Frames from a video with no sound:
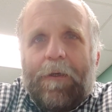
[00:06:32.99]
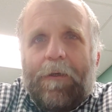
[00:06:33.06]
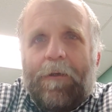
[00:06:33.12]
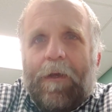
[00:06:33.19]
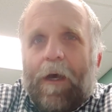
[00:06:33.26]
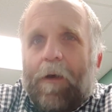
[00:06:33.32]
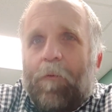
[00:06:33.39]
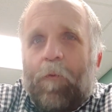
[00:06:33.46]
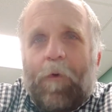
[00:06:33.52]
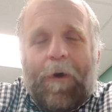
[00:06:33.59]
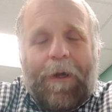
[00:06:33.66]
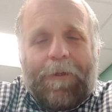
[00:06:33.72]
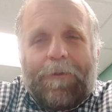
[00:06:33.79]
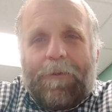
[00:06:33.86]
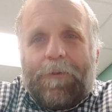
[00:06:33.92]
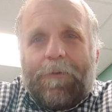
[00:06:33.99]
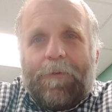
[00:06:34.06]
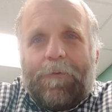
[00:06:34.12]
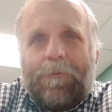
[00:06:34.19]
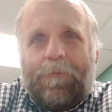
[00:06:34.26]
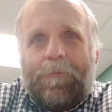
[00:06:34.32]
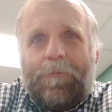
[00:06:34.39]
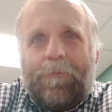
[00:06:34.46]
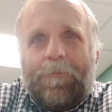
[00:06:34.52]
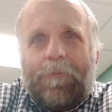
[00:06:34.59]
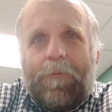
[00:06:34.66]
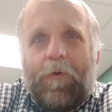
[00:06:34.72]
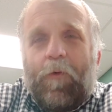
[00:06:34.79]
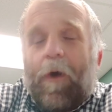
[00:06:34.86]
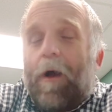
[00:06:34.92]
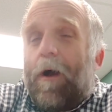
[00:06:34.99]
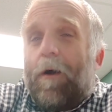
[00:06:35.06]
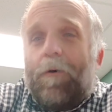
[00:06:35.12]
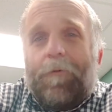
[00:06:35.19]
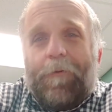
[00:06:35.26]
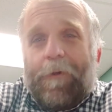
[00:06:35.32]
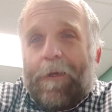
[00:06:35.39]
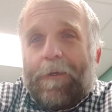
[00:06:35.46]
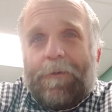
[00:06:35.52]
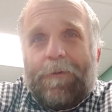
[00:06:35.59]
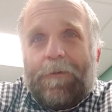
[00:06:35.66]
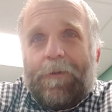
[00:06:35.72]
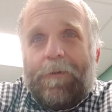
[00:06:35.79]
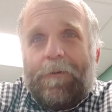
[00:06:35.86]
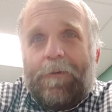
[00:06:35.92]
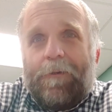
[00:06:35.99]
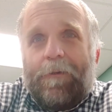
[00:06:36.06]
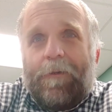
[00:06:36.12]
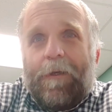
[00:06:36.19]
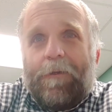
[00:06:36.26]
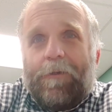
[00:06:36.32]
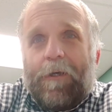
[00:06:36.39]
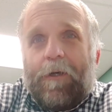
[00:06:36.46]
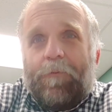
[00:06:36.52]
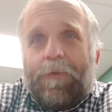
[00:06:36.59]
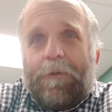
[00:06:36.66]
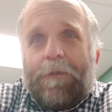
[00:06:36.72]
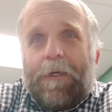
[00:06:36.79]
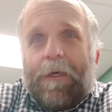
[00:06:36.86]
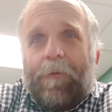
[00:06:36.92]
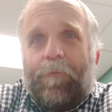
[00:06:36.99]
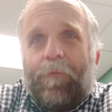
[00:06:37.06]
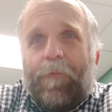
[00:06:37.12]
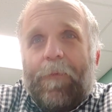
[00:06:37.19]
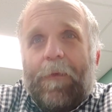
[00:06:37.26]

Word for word: Not once through all of this did Job sin.